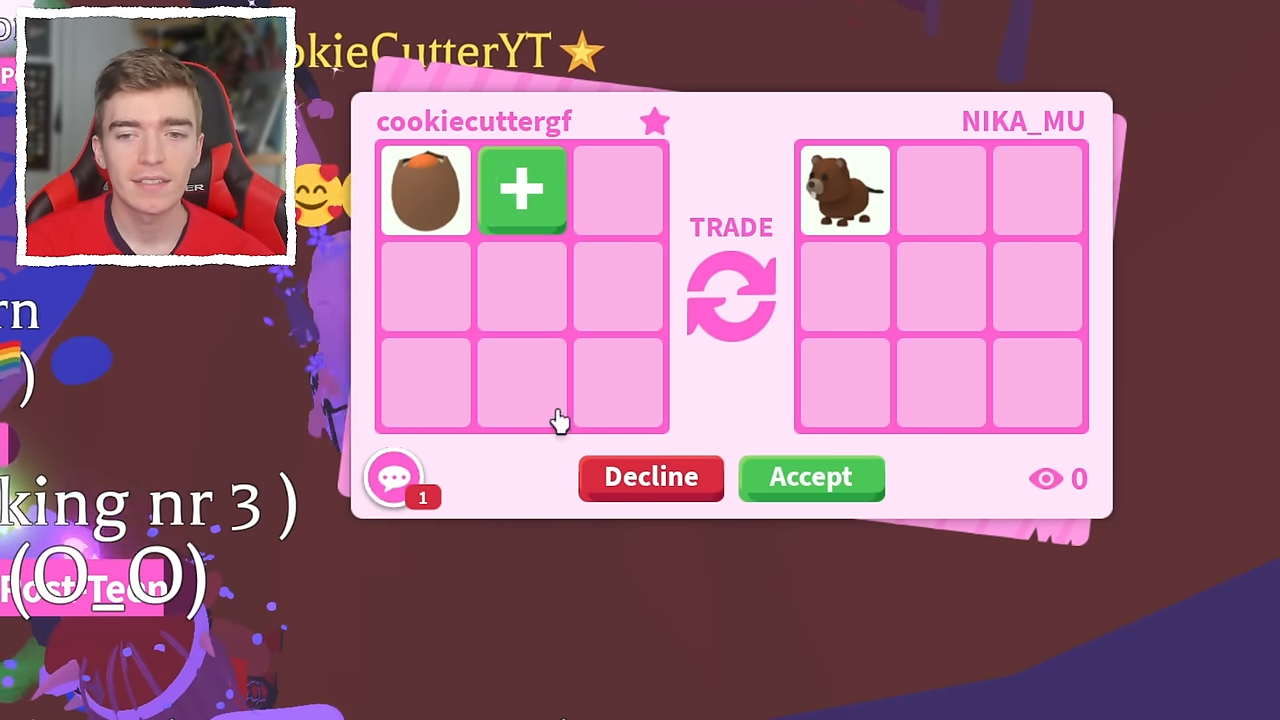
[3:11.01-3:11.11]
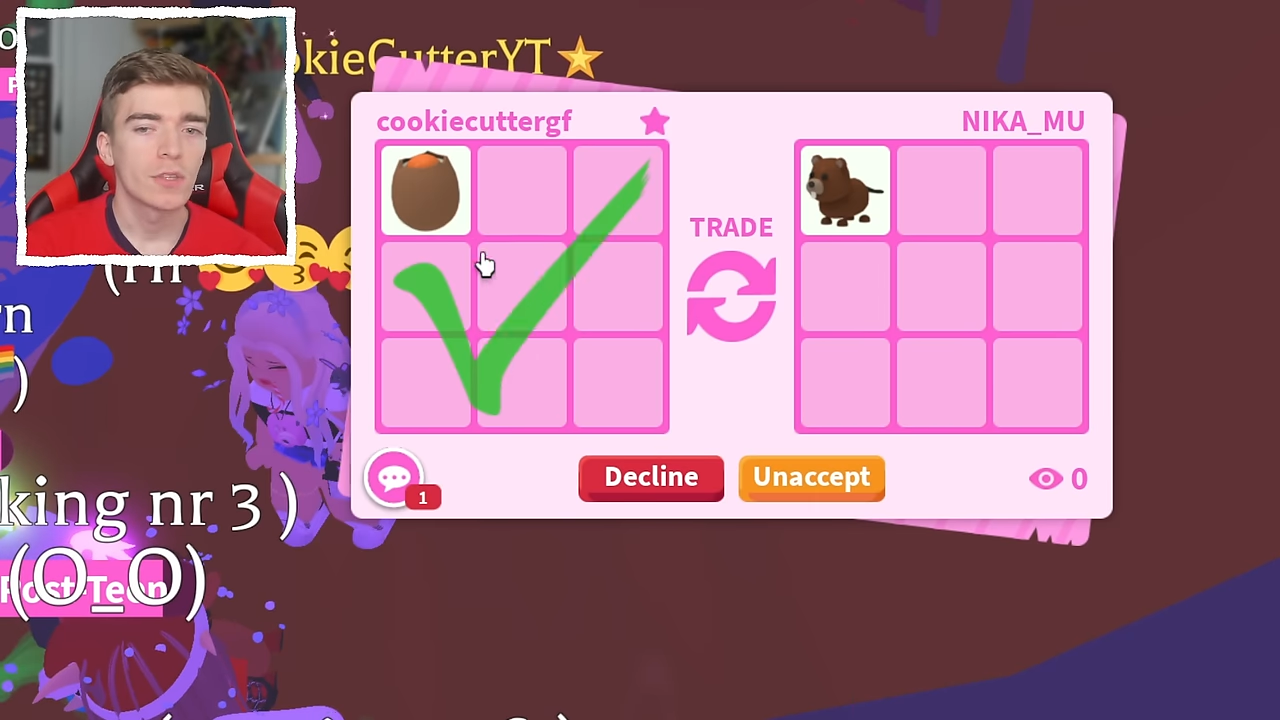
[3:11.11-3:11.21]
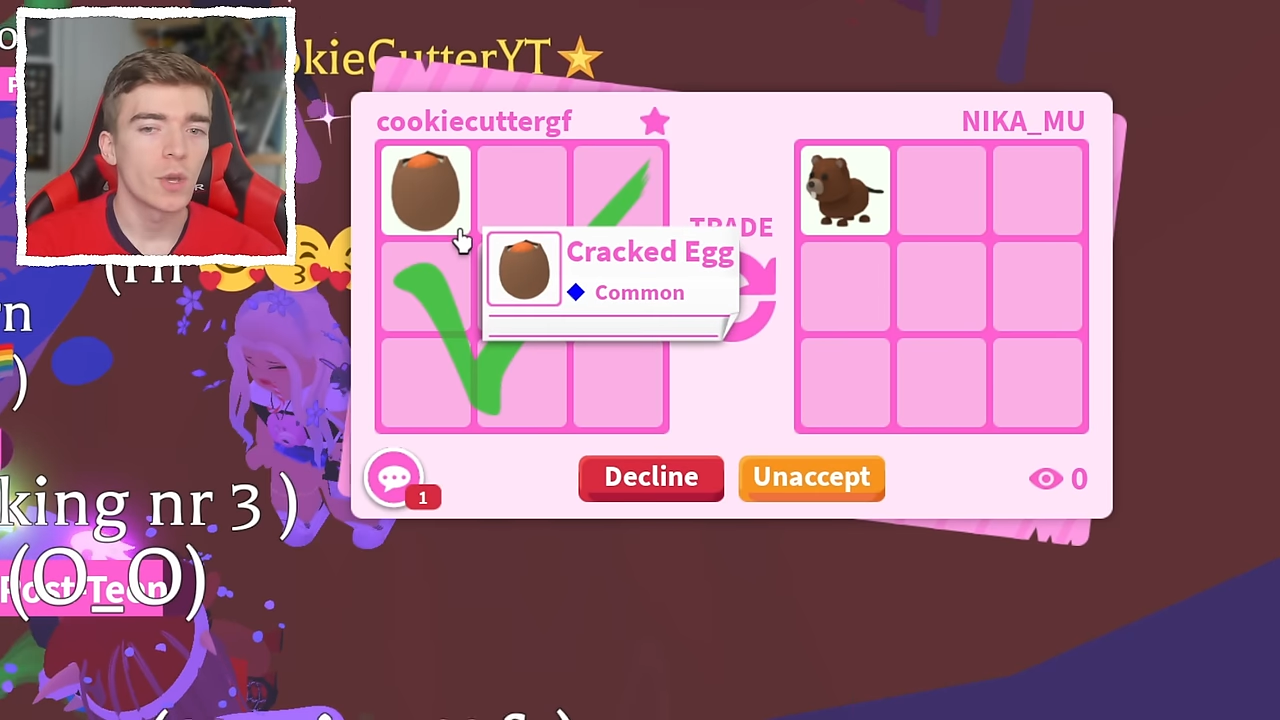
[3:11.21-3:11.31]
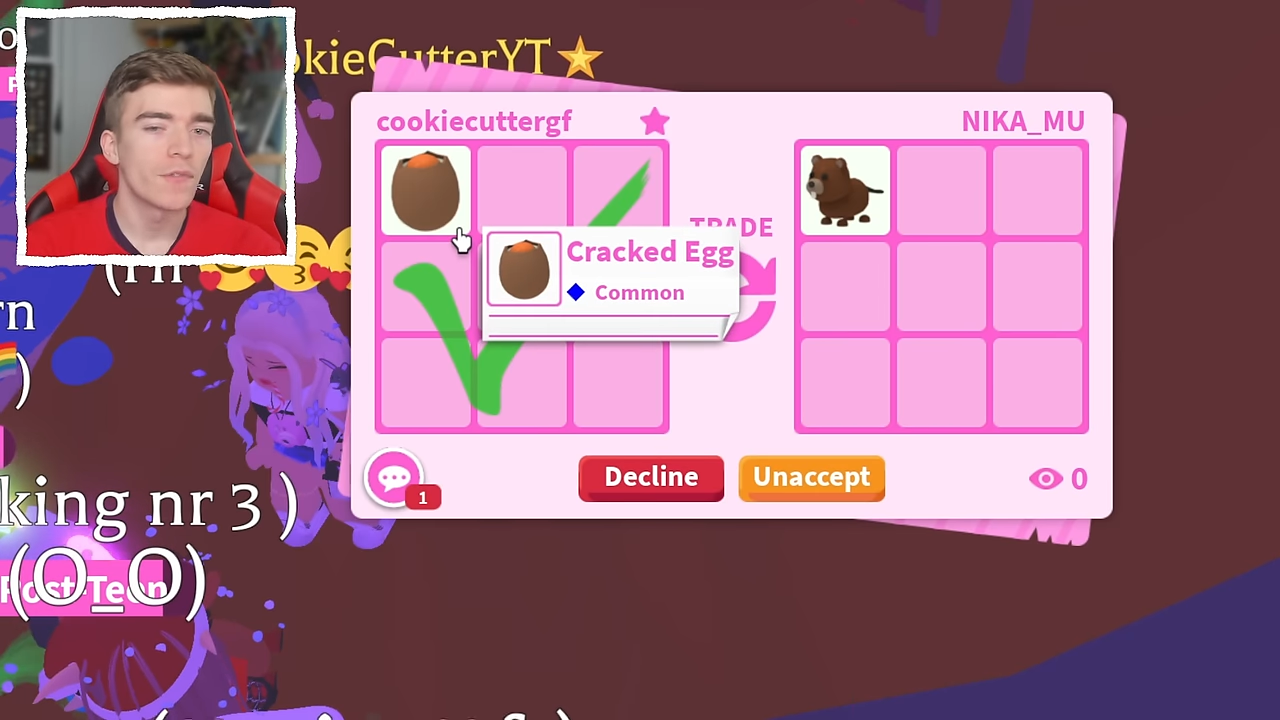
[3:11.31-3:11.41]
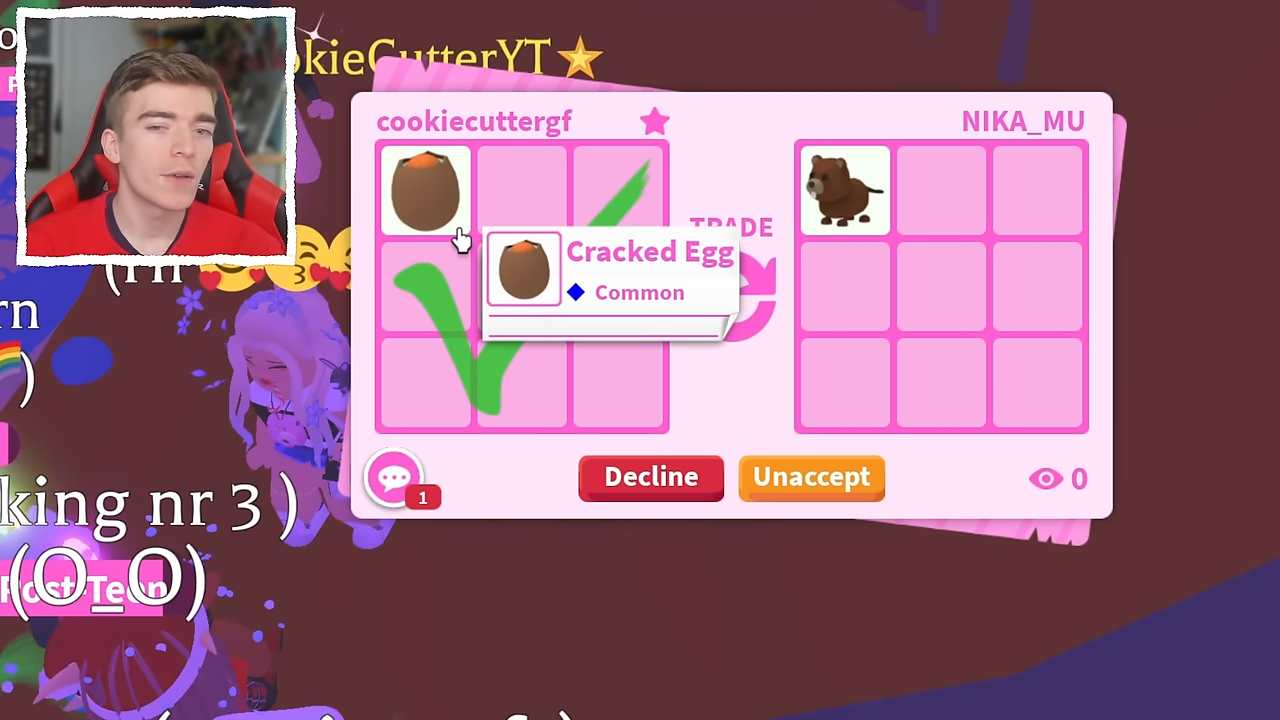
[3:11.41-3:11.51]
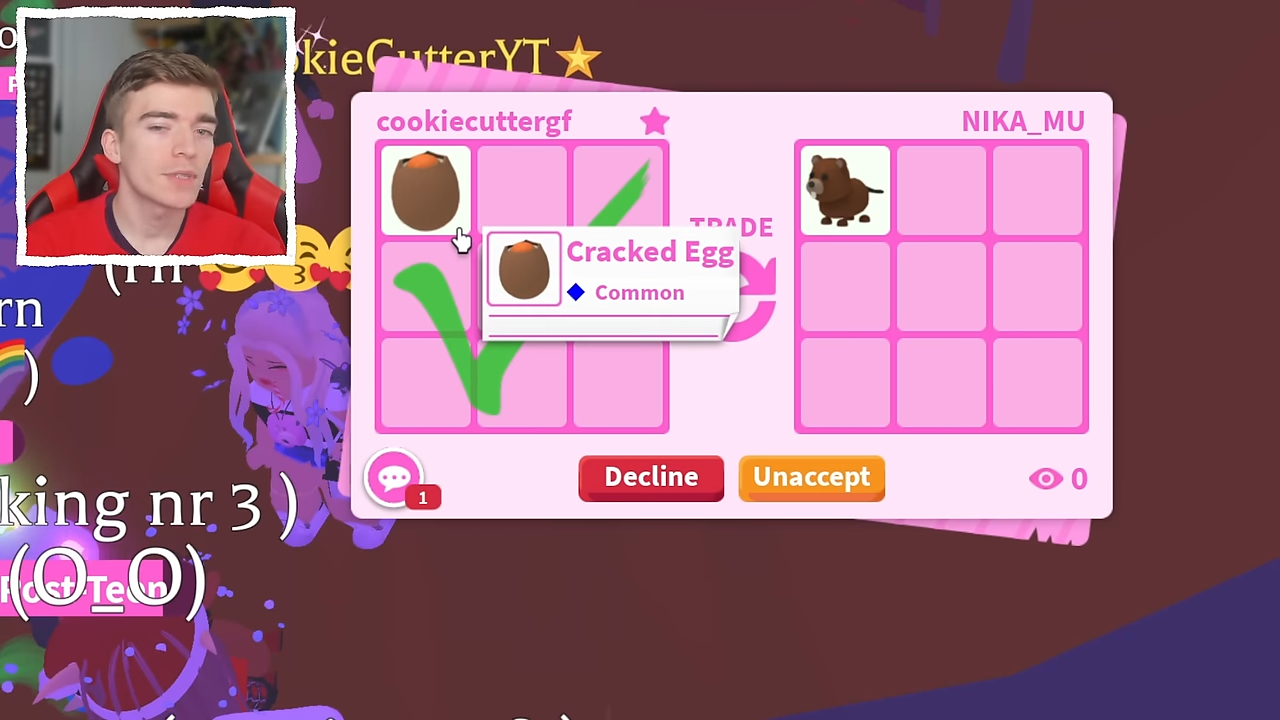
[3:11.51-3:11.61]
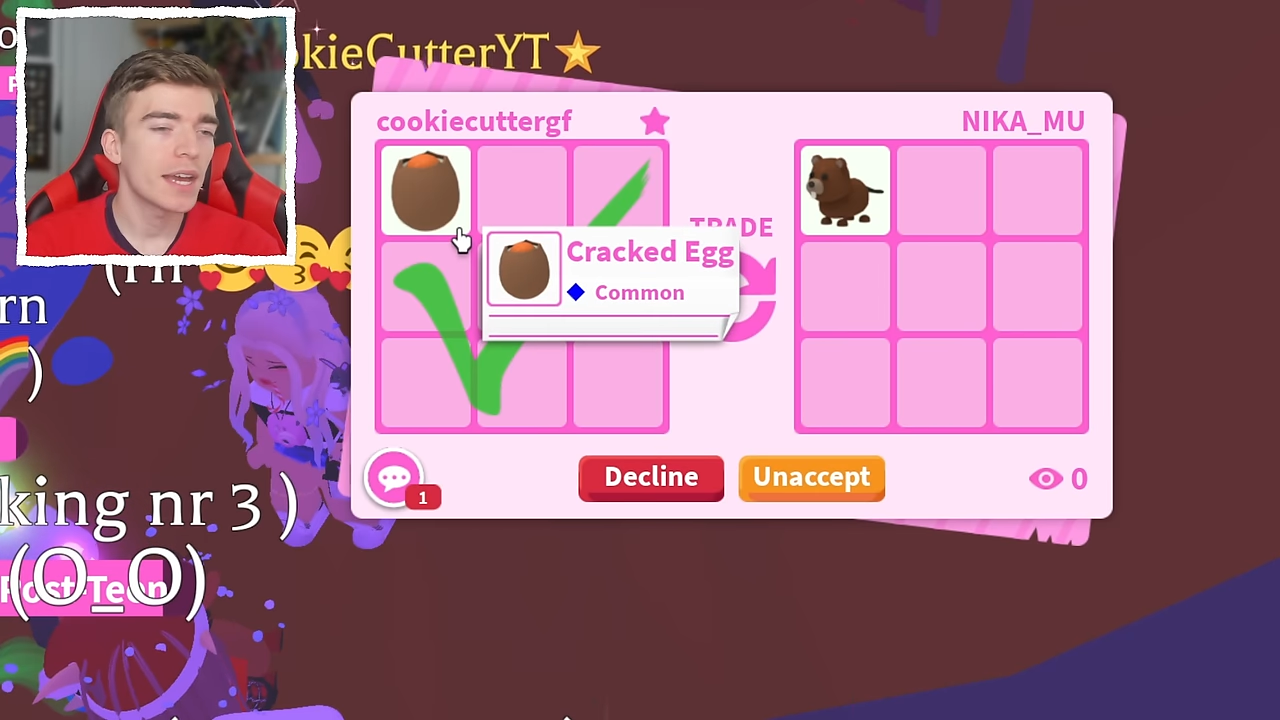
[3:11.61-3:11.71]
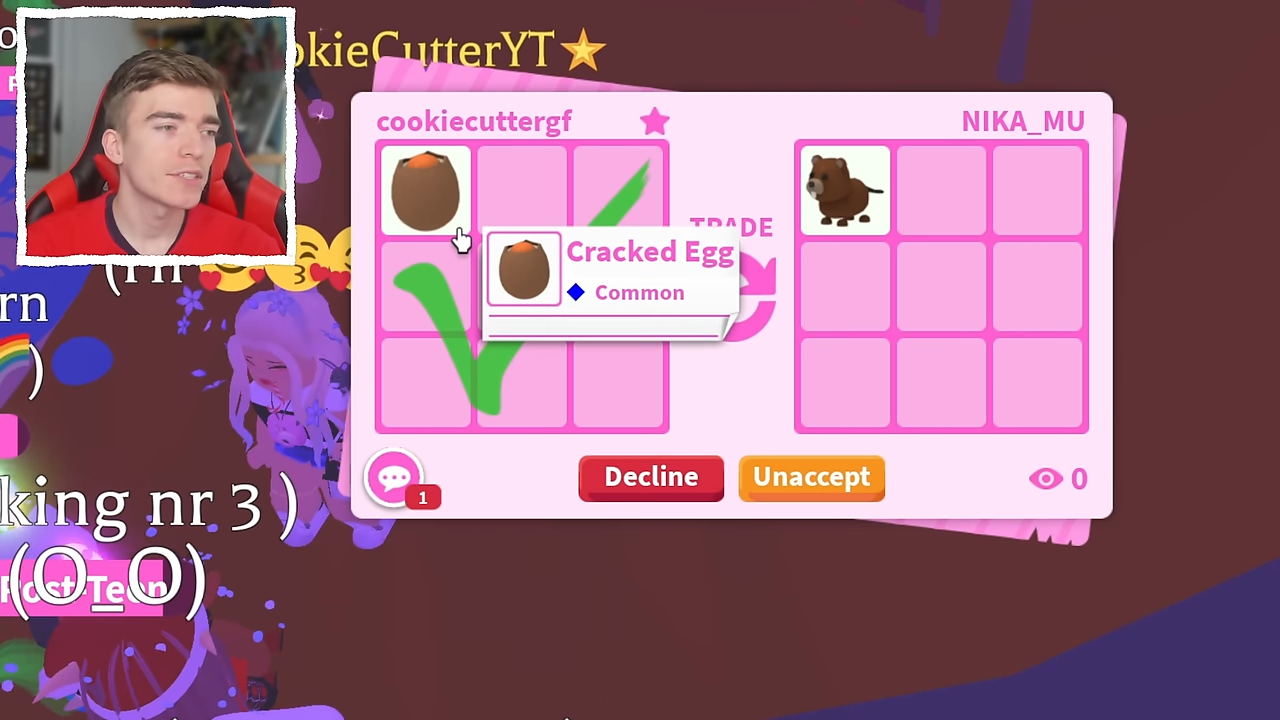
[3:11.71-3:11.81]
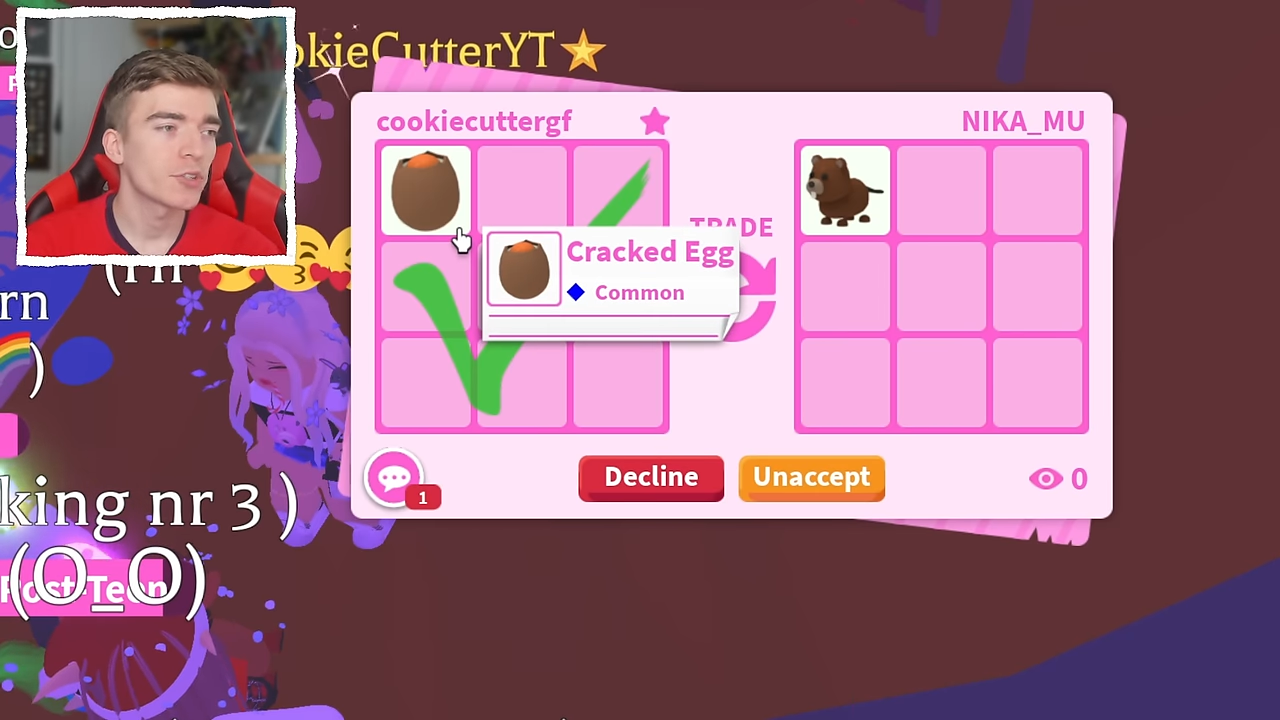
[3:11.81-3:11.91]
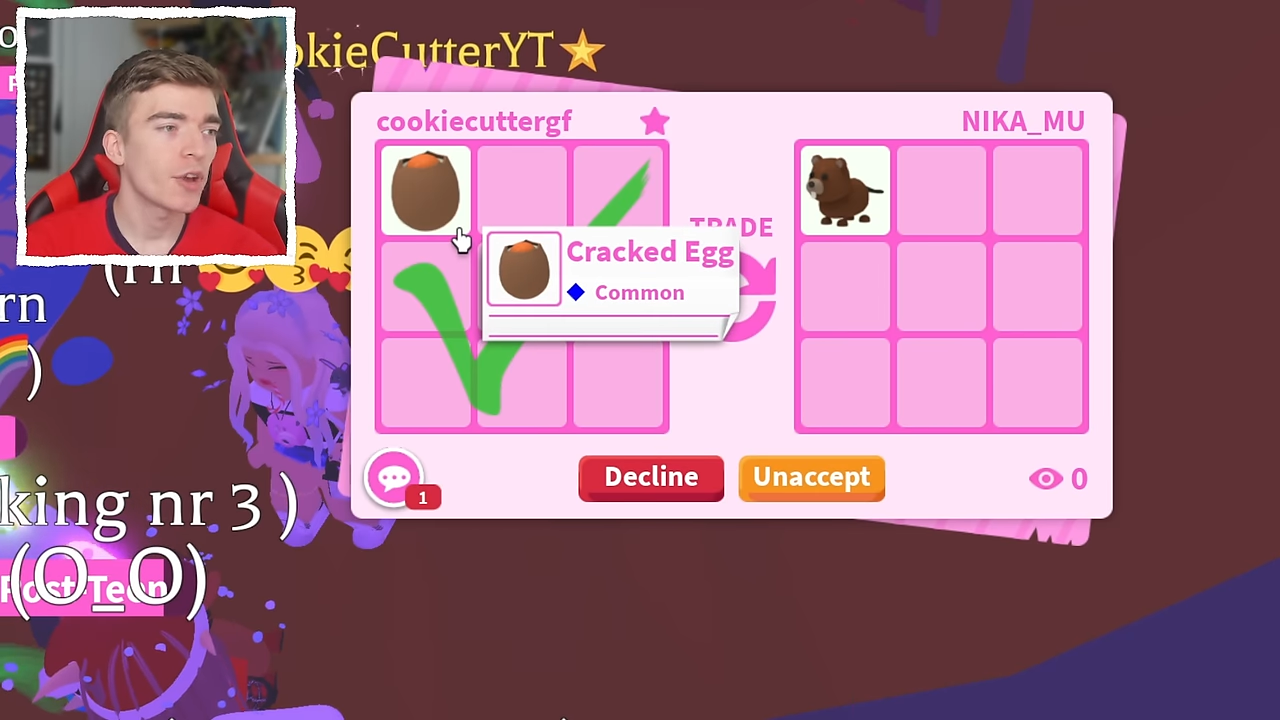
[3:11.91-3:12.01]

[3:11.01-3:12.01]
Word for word: So if I was to hatch a